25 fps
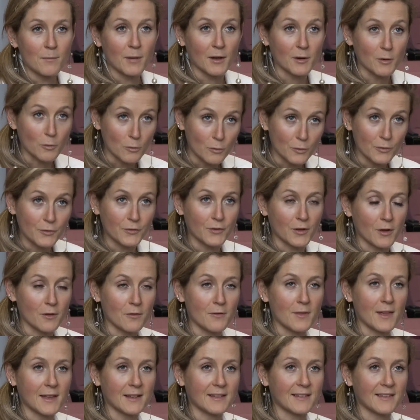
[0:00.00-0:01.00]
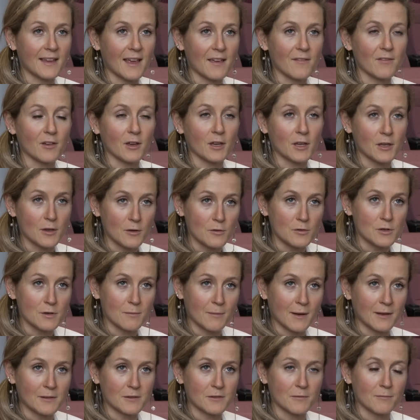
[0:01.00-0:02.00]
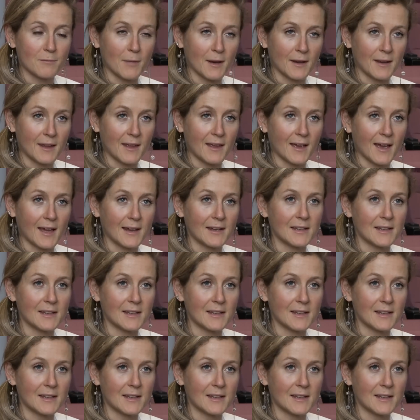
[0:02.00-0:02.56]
but also they save a huge amount of money.